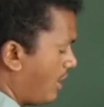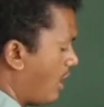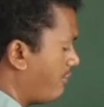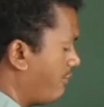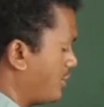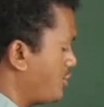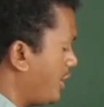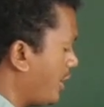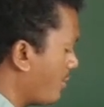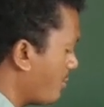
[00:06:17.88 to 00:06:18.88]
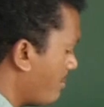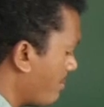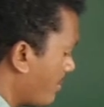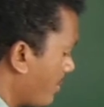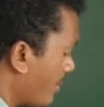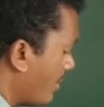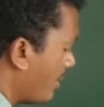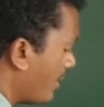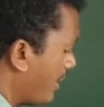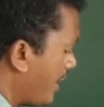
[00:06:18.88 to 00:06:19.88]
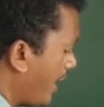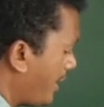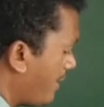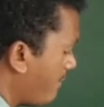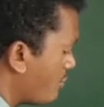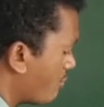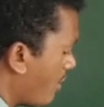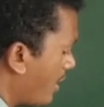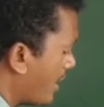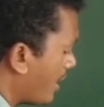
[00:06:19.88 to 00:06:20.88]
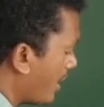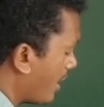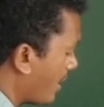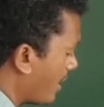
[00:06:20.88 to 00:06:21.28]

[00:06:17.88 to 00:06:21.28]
of first A group reacting with water,